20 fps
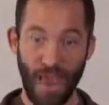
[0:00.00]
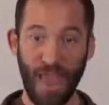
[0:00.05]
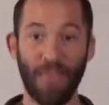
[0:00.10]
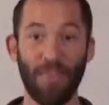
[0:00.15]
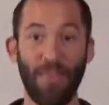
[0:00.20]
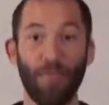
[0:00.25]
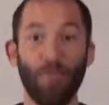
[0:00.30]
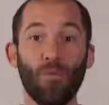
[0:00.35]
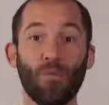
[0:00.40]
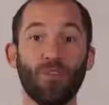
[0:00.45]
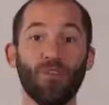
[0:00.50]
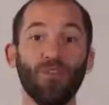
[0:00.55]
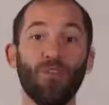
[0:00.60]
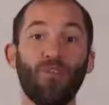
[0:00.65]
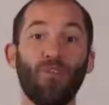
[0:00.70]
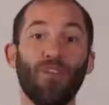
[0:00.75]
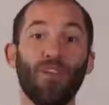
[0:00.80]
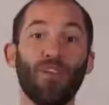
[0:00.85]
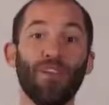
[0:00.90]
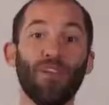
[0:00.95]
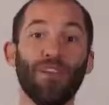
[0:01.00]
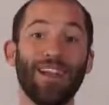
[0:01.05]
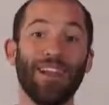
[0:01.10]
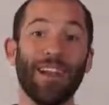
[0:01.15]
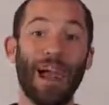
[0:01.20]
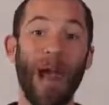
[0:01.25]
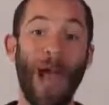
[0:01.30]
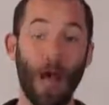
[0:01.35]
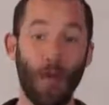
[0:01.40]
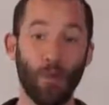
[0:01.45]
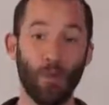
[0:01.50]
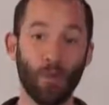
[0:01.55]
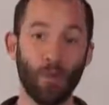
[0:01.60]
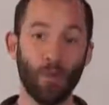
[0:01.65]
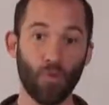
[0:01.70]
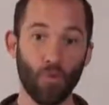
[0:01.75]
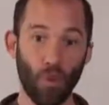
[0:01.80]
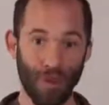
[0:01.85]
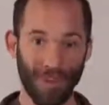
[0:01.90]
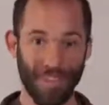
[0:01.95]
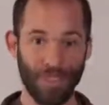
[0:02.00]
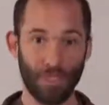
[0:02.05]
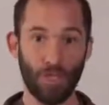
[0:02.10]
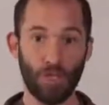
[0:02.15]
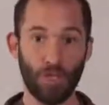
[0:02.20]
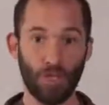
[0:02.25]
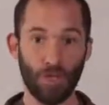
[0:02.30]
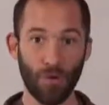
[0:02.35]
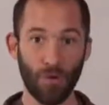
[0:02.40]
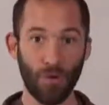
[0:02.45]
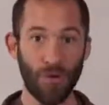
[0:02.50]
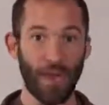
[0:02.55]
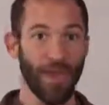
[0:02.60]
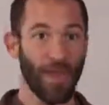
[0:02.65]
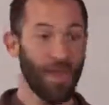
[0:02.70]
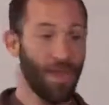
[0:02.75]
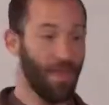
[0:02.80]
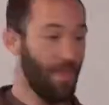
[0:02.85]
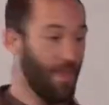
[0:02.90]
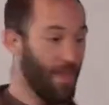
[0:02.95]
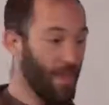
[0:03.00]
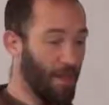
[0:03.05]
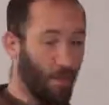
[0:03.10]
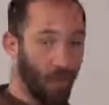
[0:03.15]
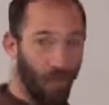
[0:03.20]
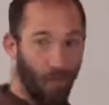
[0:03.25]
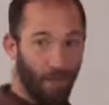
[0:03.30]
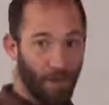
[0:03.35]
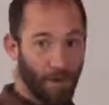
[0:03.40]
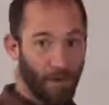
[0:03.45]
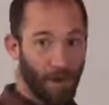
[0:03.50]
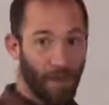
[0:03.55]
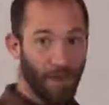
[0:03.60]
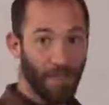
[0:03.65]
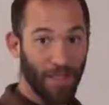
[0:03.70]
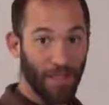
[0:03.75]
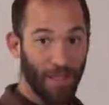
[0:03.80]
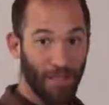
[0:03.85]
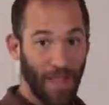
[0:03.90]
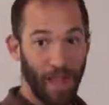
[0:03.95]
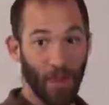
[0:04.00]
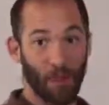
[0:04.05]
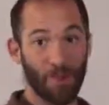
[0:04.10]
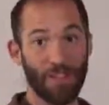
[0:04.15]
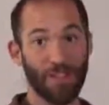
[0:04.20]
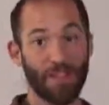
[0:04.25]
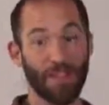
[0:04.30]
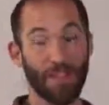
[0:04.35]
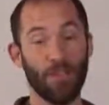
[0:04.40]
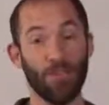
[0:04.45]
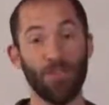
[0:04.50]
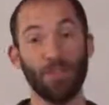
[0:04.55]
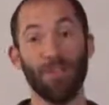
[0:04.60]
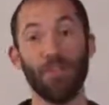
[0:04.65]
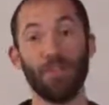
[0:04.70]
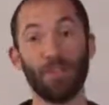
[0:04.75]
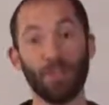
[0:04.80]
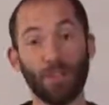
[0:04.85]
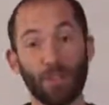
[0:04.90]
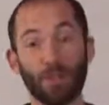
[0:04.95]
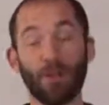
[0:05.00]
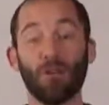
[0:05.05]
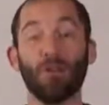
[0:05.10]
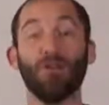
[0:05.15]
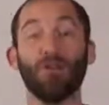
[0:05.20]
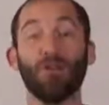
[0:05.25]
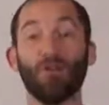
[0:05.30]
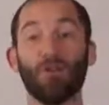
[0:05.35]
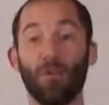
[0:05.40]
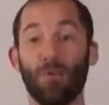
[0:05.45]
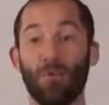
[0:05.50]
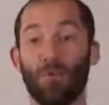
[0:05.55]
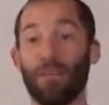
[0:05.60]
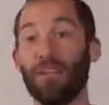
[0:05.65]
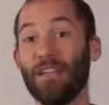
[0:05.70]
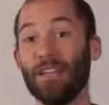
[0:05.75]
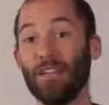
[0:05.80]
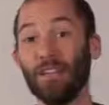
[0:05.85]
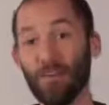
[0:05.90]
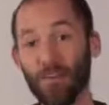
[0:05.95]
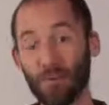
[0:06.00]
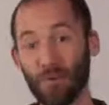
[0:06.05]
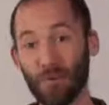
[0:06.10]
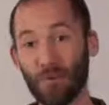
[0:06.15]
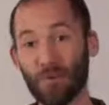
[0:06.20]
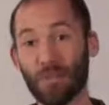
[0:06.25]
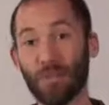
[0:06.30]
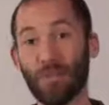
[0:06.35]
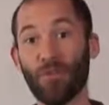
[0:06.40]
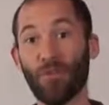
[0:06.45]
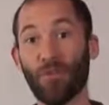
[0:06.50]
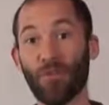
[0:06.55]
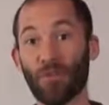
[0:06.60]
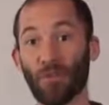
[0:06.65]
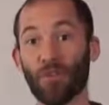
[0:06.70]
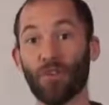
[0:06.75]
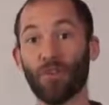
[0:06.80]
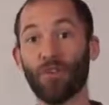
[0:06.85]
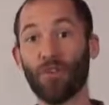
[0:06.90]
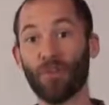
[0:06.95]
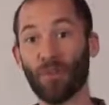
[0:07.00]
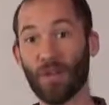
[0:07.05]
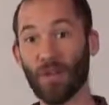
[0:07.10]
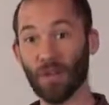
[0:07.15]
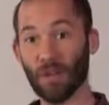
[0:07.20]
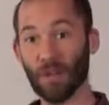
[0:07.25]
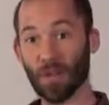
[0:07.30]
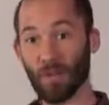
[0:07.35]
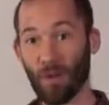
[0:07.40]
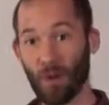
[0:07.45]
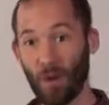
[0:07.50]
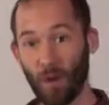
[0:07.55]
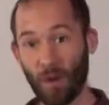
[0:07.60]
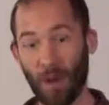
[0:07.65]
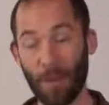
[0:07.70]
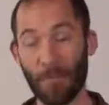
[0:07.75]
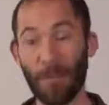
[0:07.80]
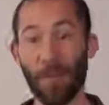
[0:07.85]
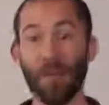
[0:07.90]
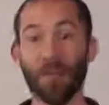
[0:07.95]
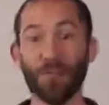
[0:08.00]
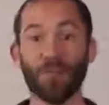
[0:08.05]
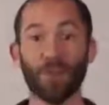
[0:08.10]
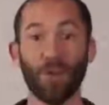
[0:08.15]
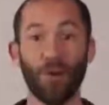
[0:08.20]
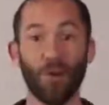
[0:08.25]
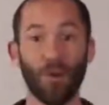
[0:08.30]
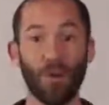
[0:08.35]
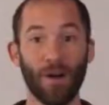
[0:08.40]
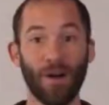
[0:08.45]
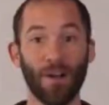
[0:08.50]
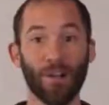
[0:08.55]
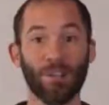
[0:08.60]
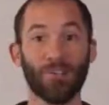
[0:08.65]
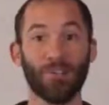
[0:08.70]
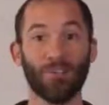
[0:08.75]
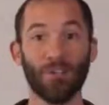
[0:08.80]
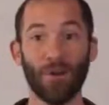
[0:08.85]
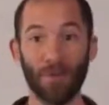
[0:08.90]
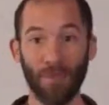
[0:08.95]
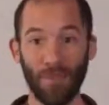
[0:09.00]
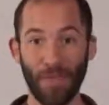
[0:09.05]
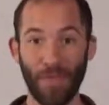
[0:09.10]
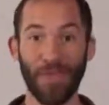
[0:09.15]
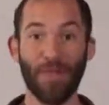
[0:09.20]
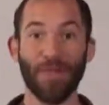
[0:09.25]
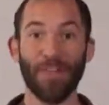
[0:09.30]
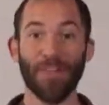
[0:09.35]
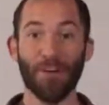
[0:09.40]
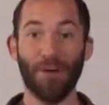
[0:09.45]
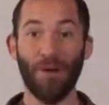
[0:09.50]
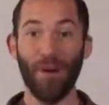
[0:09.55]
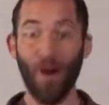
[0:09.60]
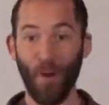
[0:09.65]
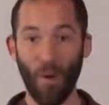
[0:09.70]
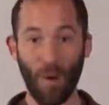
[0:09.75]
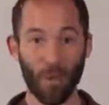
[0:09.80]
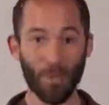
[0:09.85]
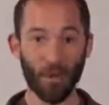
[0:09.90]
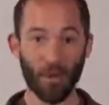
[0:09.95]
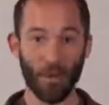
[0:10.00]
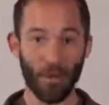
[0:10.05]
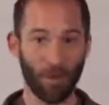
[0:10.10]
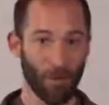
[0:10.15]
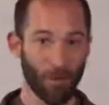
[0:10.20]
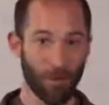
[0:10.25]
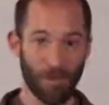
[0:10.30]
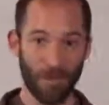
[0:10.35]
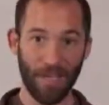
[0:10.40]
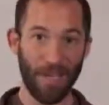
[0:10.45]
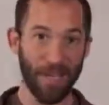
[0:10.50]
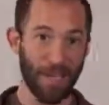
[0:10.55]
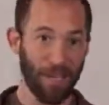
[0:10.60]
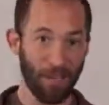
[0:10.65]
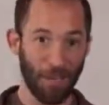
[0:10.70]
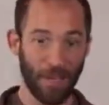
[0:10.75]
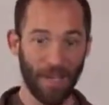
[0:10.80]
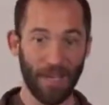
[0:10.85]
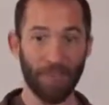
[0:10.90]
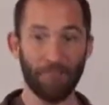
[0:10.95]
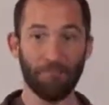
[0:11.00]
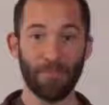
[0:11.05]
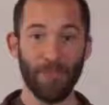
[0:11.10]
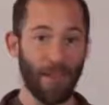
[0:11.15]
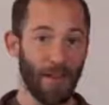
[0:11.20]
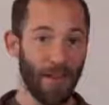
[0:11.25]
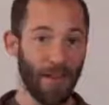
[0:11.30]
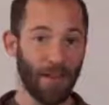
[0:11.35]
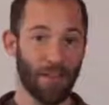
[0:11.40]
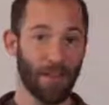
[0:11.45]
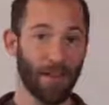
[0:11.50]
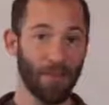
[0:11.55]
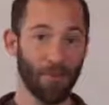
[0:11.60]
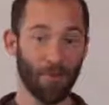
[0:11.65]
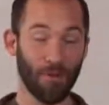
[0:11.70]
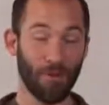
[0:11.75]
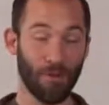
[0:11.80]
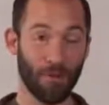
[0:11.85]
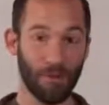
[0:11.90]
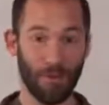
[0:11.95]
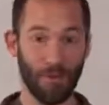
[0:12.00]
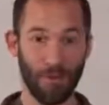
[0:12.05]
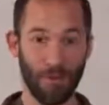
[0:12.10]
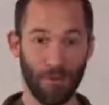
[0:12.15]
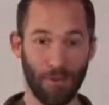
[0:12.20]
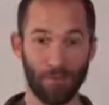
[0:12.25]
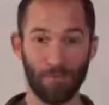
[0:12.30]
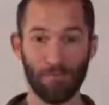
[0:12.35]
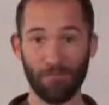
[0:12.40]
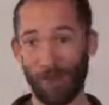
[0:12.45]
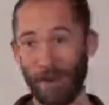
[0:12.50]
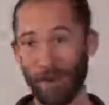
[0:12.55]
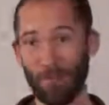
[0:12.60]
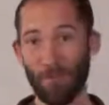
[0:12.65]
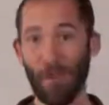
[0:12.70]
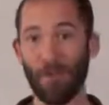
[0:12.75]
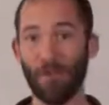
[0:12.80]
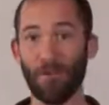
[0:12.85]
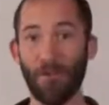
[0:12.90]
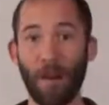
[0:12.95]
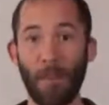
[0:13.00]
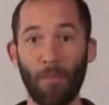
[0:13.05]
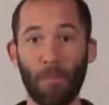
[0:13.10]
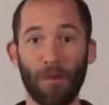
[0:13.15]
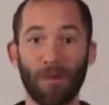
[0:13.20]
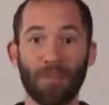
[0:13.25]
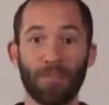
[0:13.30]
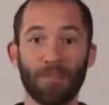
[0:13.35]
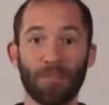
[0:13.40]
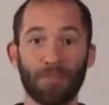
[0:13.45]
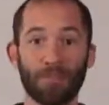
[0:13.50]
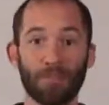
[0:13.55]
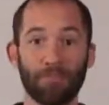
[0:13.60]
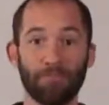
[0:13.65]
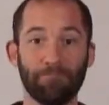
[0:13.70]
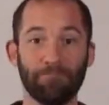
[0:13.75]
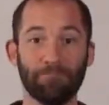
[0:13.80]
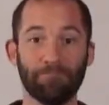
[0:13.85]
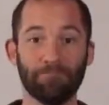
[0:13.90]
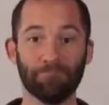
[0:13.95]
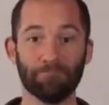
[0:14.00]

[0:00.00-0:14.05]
And then once you figured it out what you want it to do, then you figure out the language that you need to learn or you need to use in order to create the program. So don't think, oh, I'm going to learn PHP and then I'm going to write my own operating system.